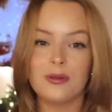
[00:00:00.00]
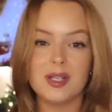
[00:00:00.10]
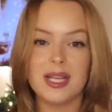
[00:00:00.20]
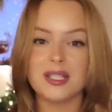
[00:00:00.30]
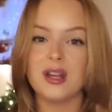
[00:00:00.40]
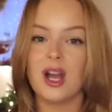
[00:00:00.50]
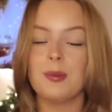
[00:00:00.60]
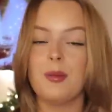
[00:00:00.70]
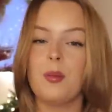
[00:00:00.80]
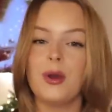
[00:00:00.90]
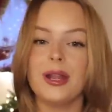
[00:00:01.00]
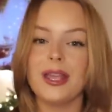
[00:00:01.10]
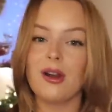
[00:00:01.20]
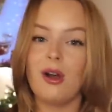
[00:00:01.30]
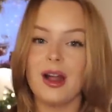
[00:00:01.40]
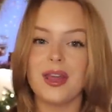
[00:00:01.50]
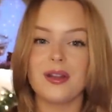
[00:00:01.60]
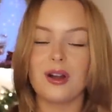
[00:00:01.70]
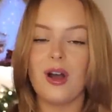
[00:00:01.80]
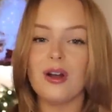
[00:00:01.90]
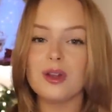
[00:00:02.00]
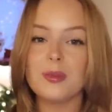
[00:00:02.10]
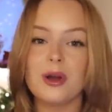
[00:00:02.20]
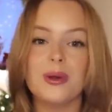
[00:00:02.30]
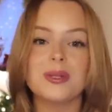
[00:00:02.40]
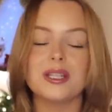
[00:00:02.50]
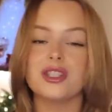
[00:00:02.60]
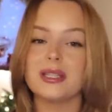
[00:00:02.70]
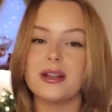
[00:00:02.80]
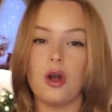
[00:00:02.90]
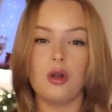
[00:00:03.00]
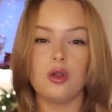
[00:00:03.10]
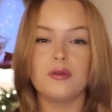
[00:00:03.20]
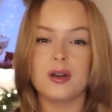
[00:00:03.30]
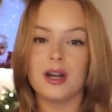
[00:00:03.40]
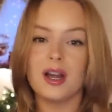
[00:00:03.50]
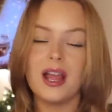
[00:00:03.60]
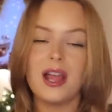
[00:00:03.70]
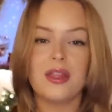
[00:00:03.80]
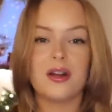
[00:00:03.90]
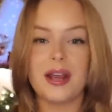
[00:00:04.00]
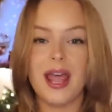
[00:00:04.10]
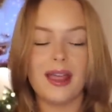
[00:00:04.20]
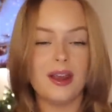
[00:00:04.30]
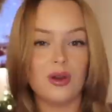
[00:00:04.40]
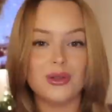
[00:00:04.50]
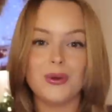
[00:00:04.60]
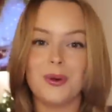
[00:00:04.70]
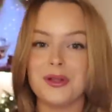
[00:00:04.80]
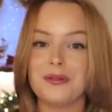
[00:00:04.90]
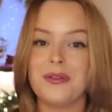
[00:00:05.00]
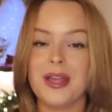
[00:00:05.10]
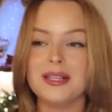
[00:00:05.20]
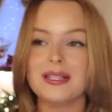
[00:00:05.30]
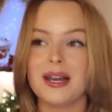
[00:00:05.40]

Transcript: over TikTok, people putting it on their collarbones and just like all over their neck and also on their face,